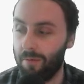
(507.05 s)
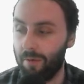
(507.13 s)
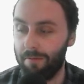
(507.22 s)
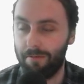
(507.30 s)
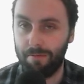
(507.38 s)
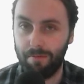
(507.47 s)

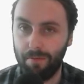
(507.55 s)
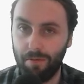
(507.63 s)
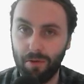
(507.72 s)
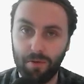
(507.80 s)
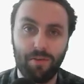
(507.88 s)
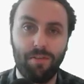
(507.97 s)
with
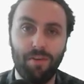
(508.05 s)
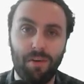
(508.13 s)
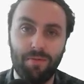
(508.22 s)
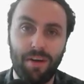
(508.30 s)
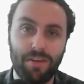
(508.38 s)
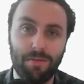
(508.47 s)
not just the
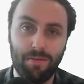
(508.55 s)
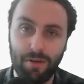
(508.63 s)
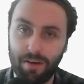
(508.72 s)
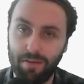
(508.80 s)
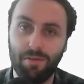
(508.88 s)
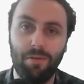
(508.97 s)
OddsMatcher, with all the
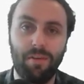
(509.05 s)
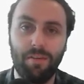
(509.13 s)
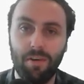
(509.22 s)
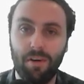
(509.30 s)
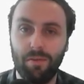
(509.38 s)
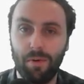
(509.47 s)
other tools they've
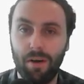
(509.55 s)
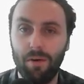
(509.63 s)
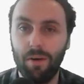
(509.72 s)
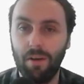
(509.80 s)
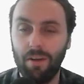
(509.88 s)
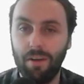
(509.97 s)
got as
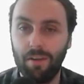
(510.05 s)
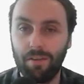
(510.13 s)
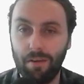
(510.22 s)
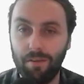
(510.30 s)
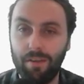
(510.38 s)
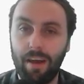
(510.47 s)
well.
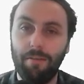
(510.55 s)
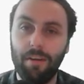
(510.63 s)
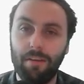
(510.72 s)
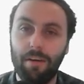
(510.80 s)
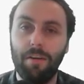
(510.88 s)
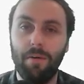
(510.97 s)
So it's
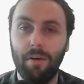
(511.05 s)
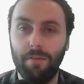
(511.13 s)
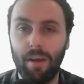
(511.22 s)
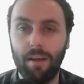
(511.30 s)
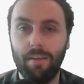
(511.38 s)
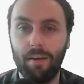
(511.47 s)
definitely worth
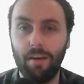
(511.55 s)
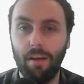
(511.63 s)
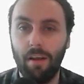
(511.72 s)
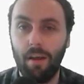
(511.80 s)
getting.